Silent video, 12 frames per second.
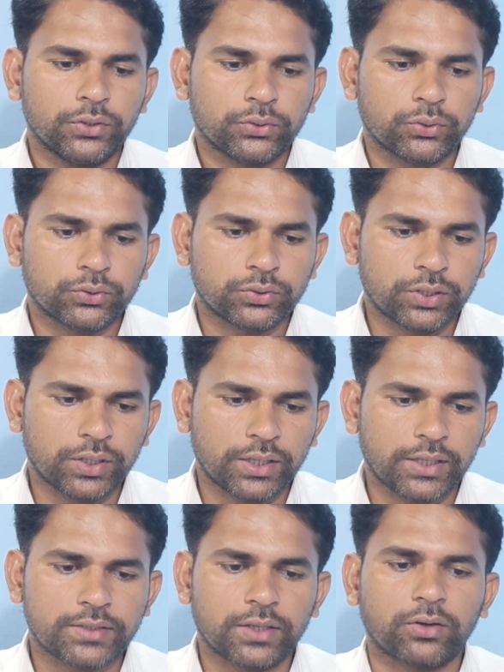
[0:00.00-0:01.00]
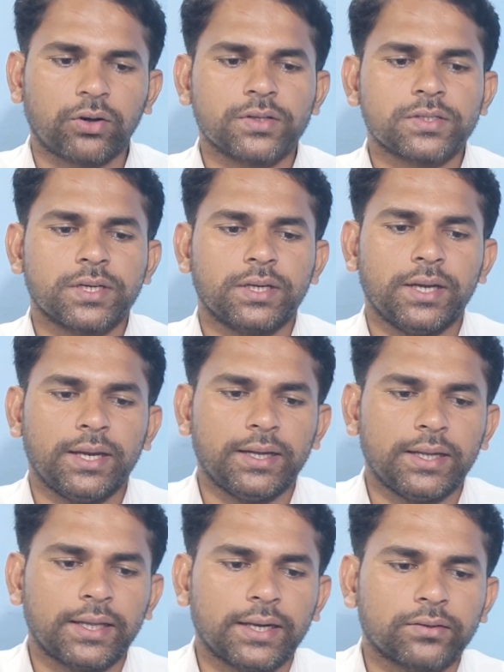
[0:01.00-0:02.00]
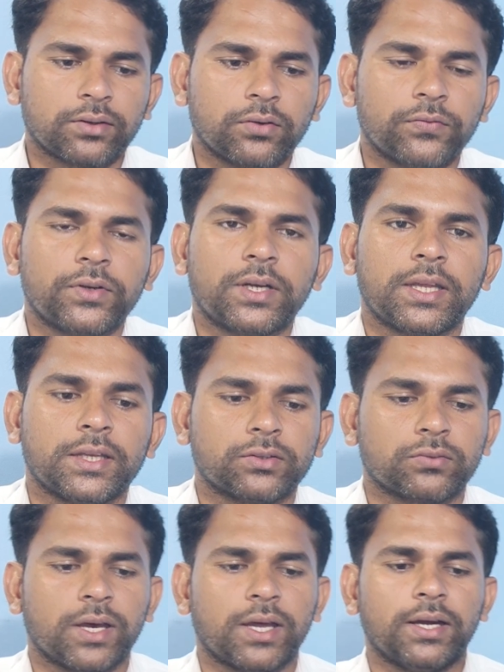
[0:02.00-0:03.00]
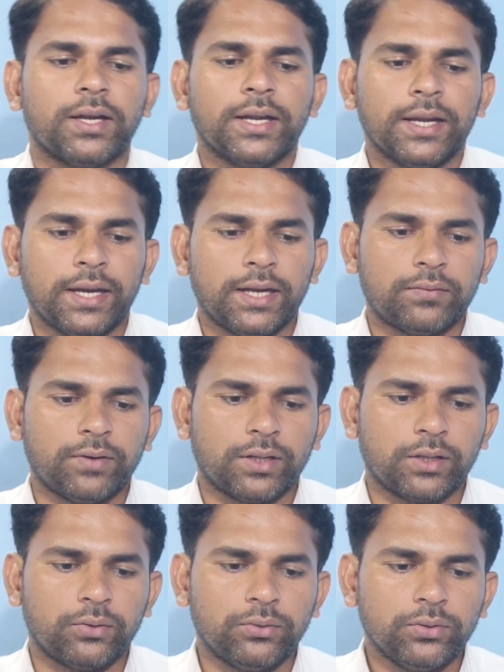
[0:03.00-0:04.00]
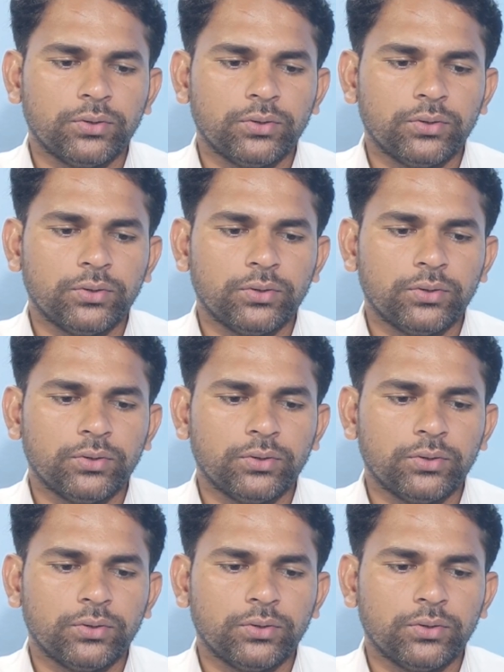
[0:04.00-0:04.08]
So 3 is a constant, integration of t square, it will give